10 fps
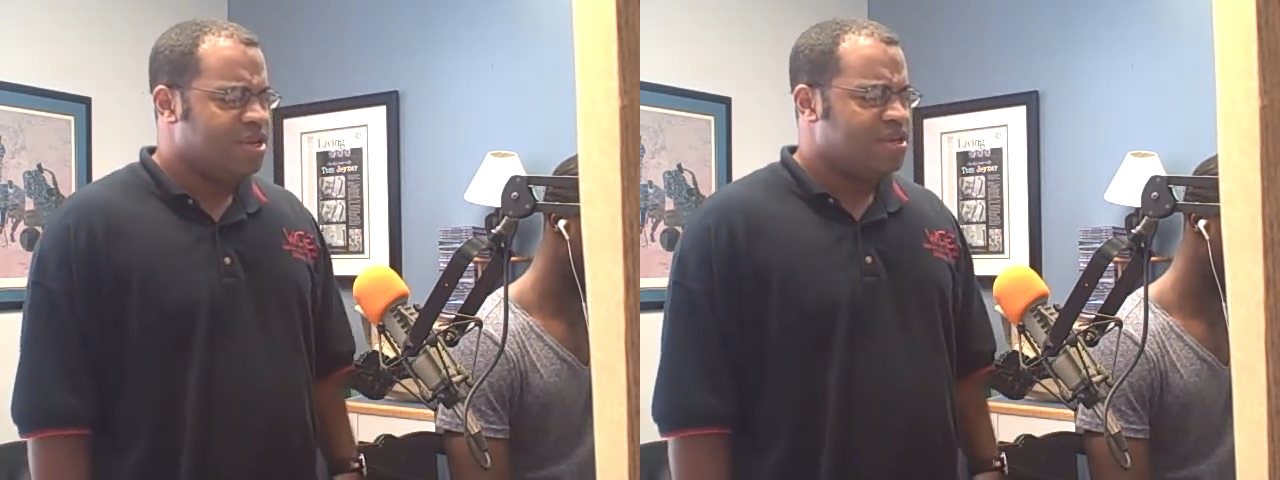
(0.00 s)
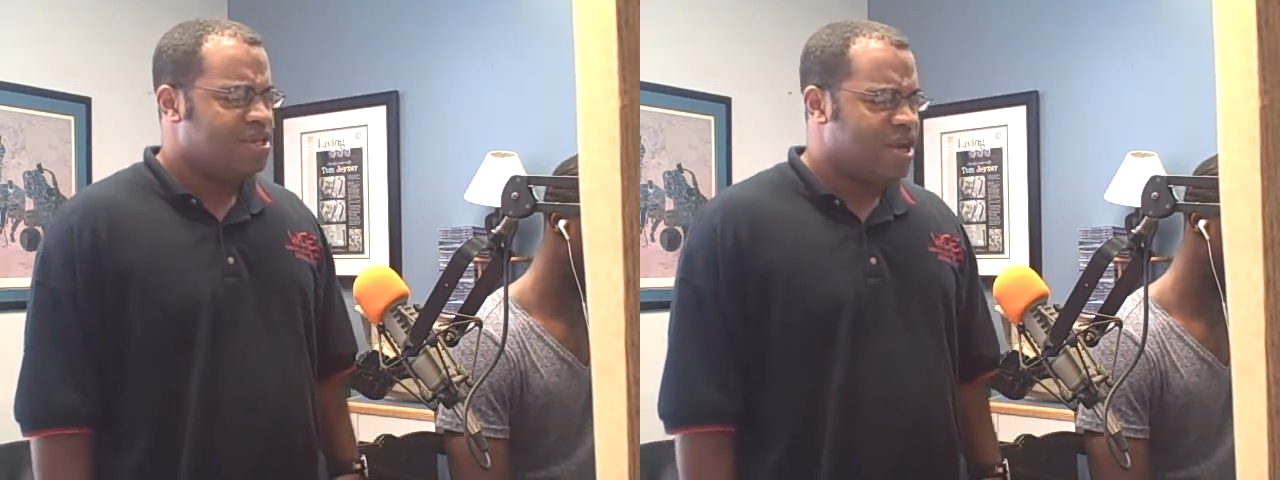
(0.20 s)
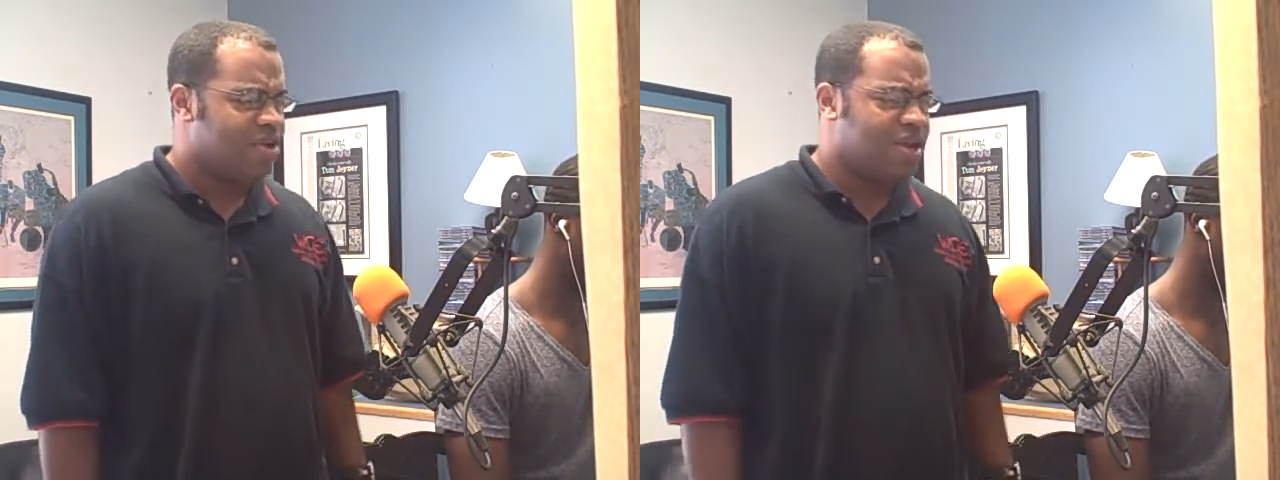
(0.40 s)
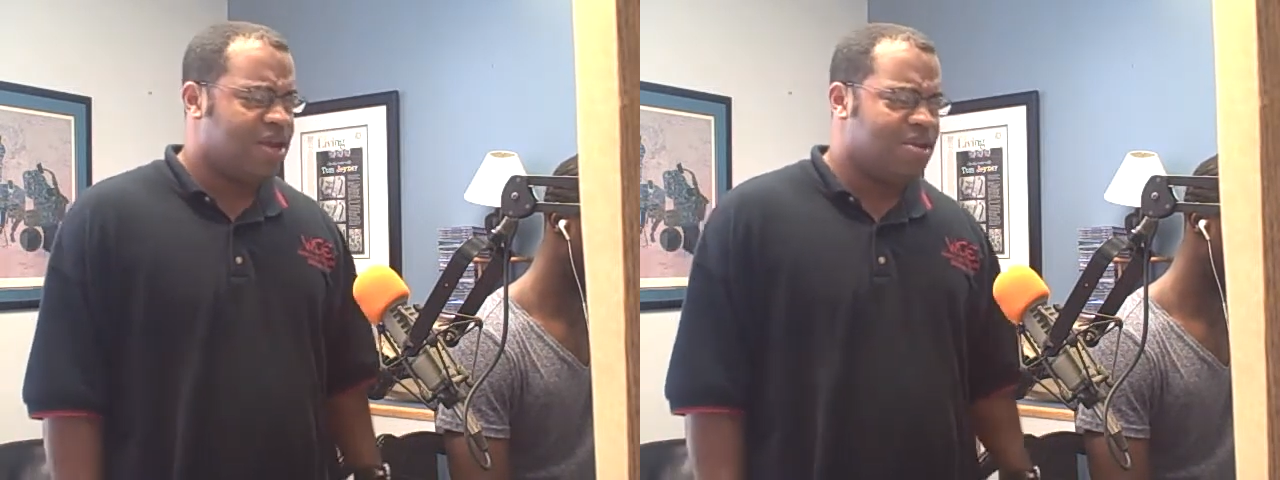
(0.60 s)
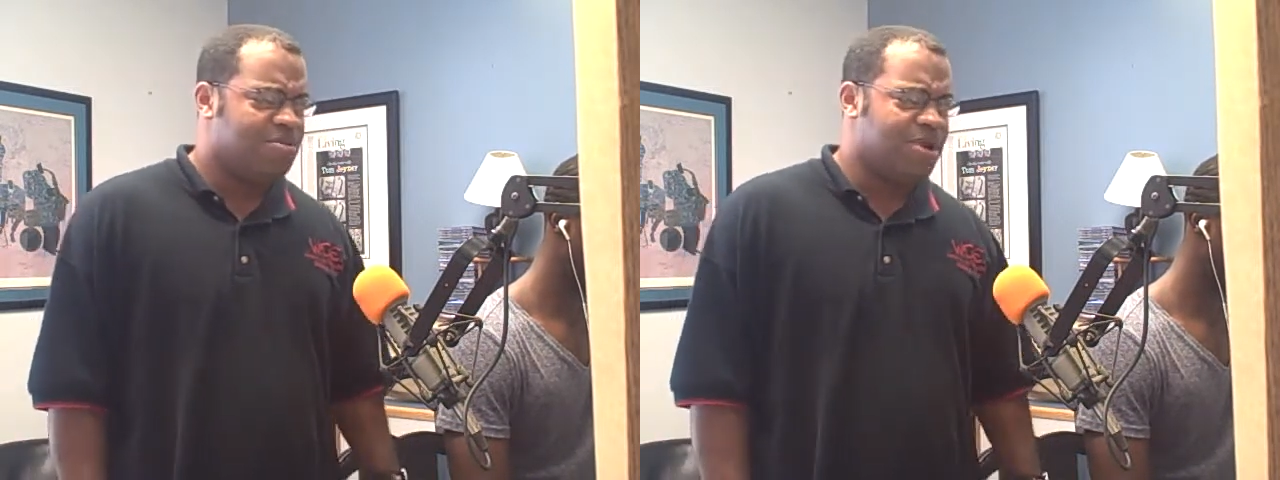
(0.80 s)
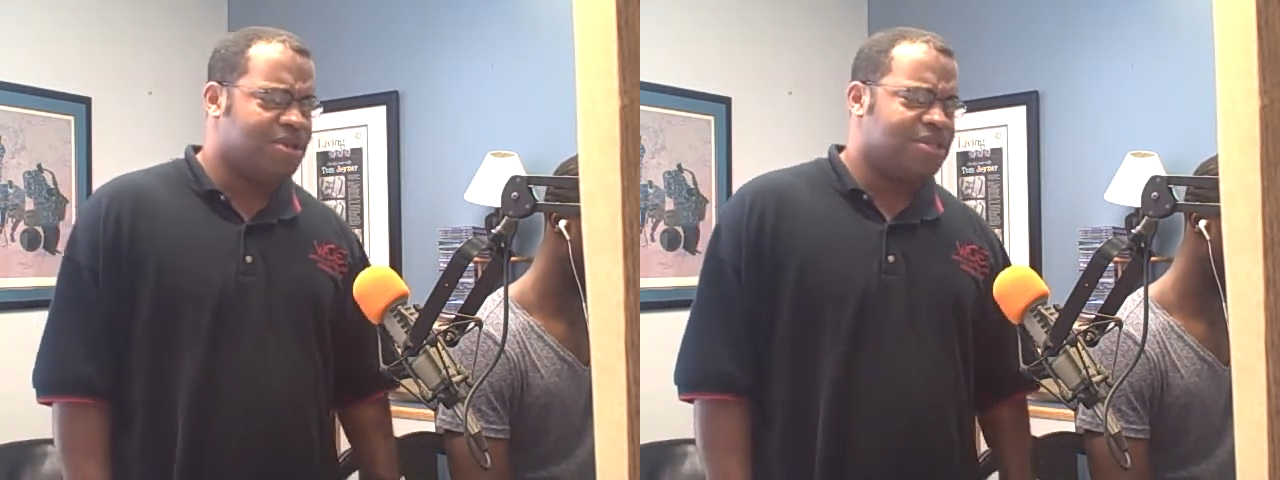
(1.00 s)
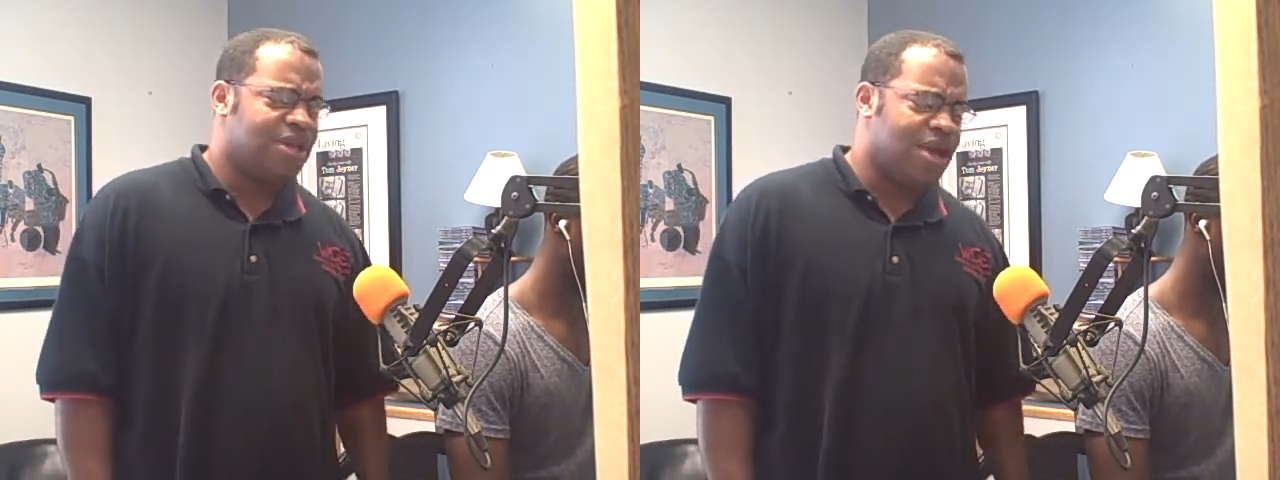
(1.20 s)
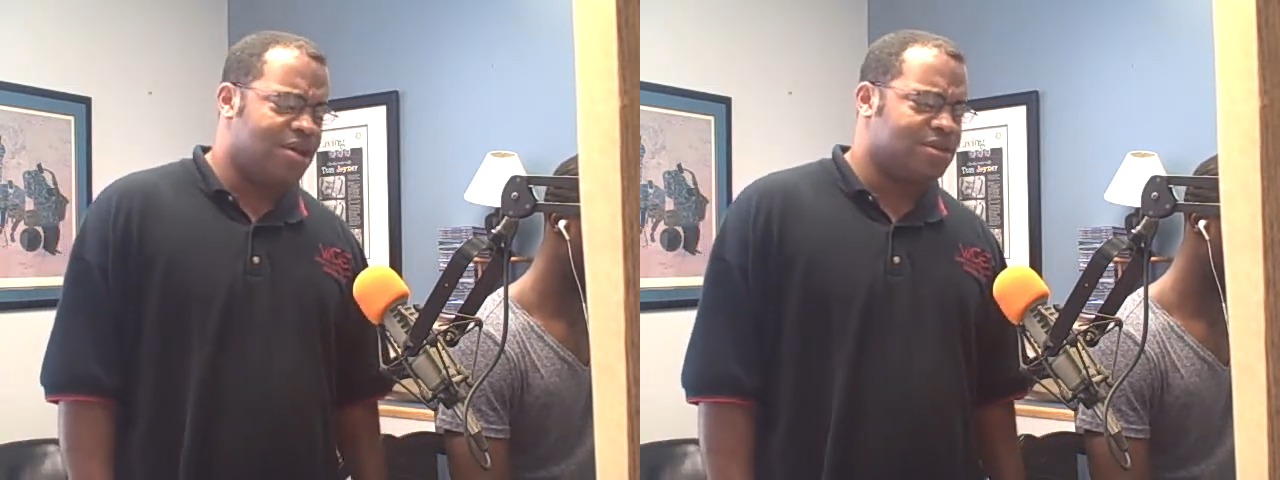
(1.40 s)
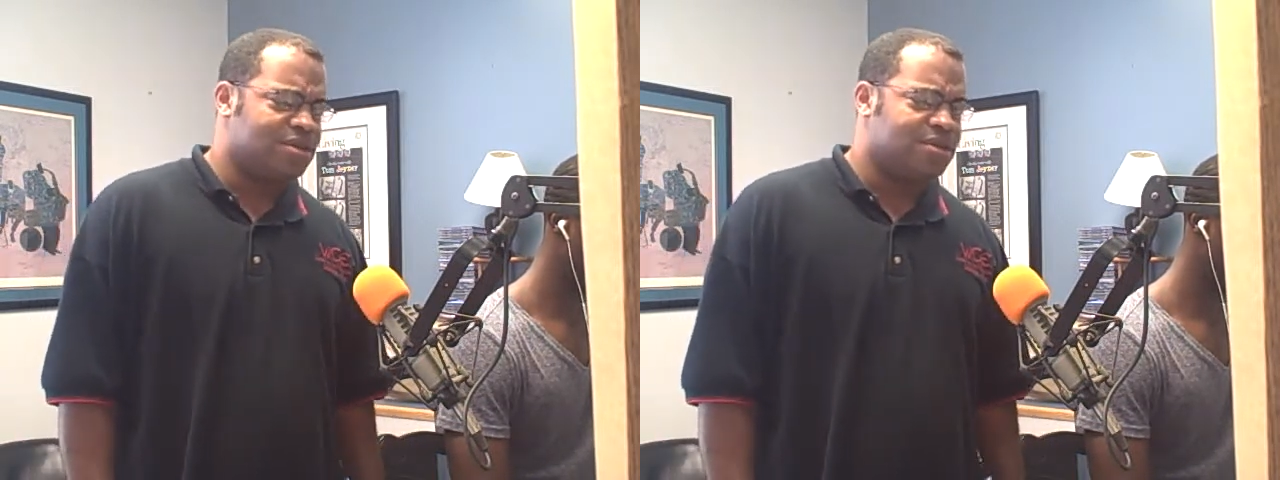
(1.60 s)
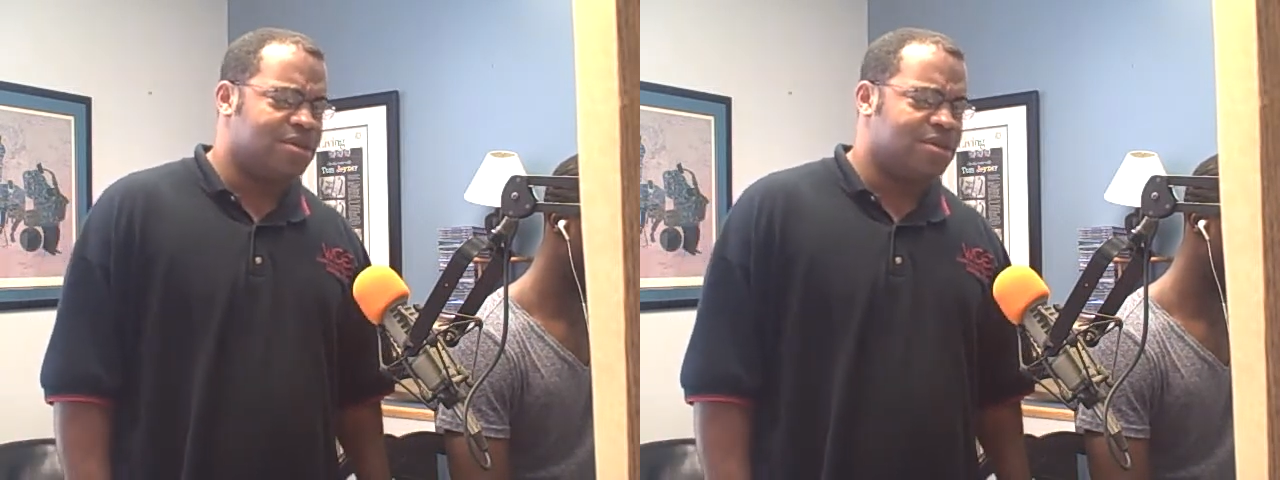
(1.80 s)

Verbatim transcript: Charity here means character,